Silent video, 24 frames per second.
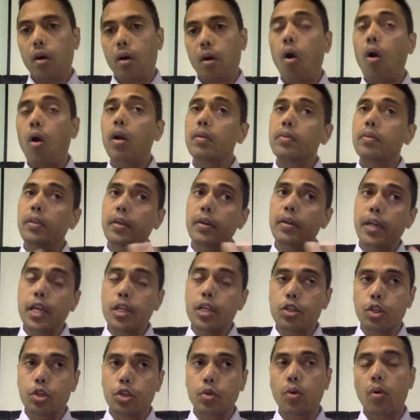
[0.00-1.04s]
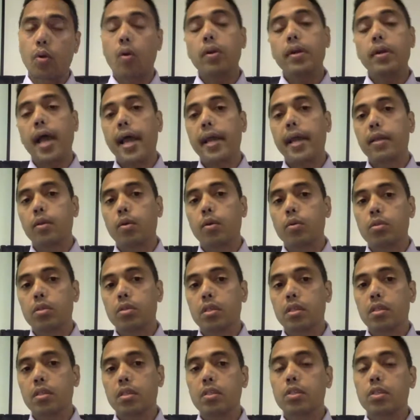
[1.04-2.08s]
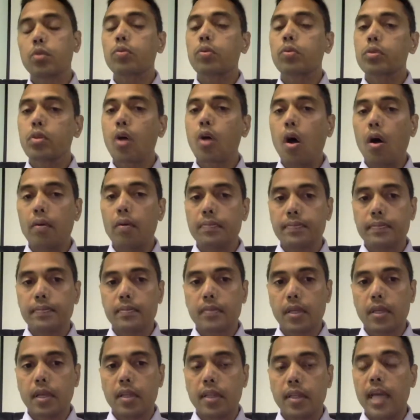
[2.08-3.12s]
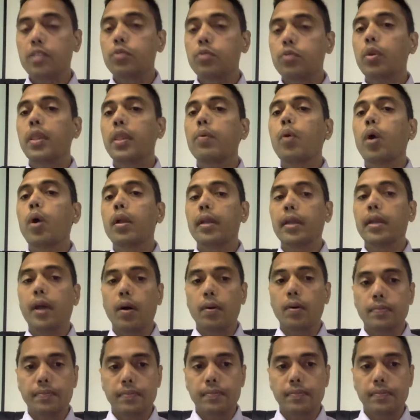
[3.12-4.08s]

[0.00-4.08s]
or their issue or diagnosis to resolve. That's what they want to know.